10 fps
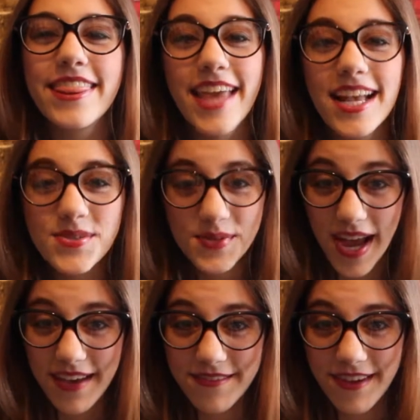That's what
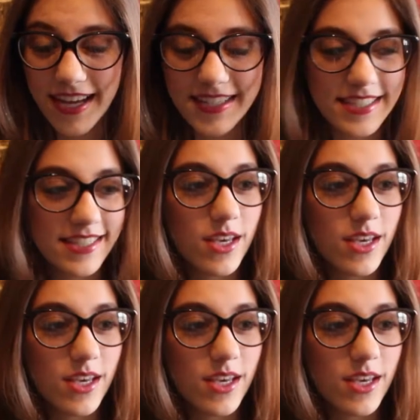I find.